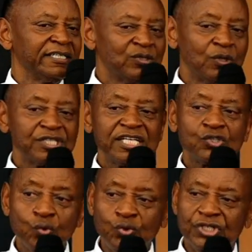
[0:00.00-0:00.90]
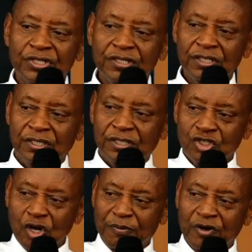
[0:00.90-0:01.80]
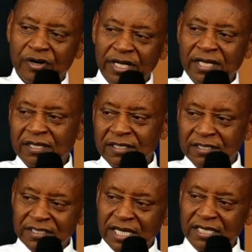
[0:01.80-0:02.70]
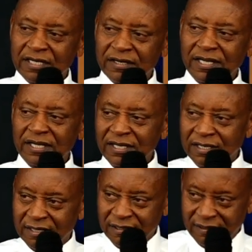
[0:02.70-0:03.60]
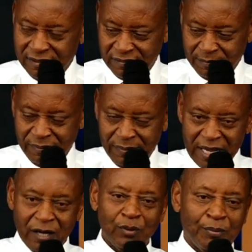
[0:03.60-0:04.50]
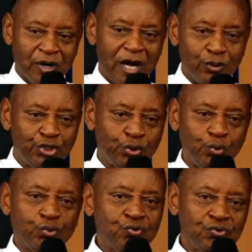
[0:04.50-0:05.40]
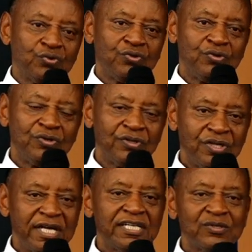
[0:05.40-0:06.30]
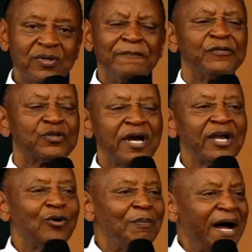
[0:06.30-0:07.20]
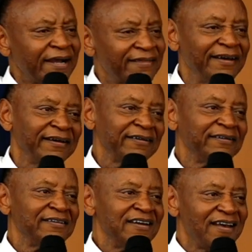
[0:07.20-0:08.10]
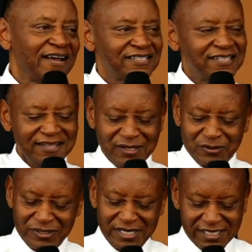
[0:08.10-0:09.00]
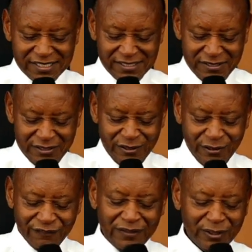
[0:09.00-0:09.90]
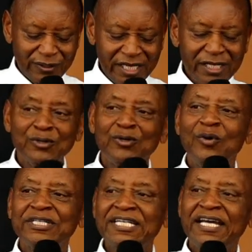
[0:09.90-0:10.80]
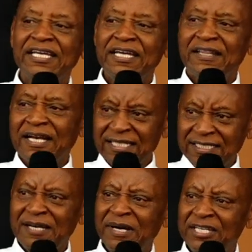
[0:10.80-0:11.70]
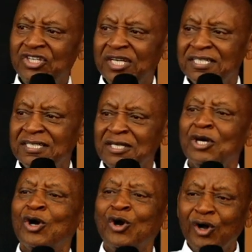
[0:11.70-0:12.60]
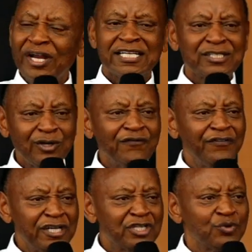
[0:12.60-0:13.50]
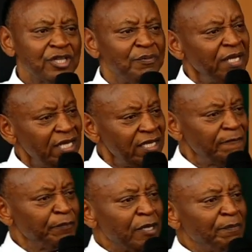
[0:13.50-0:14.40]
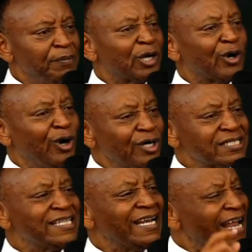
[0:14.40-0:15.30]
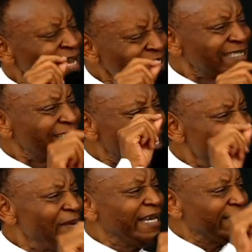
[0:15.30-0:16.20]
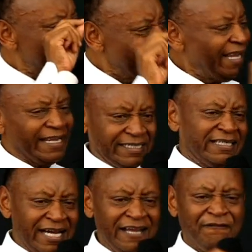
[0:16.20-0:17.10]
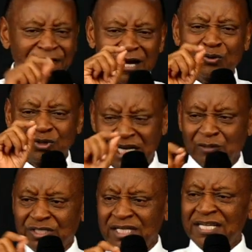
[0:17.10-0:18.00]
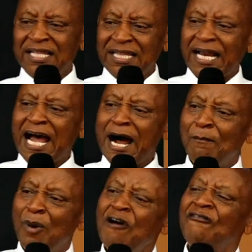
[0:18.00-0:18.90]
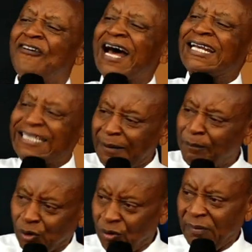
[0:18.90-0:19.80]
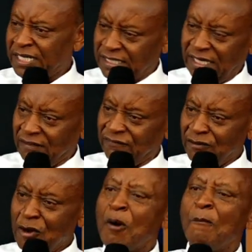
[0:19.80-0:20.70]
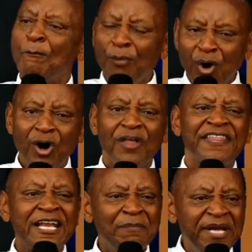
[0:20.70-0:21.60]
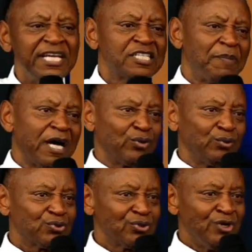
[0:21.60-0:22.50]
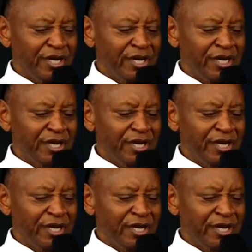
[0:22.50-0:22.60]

It was a suit. Top gray, side gray, brown shoes. That is, so I go back there and I see the goodness of the Lord. And you know what I hear the last time I checked? God has not finished with me because the last time I checked, I found out that I'm more valuable myself, more than many sparrows.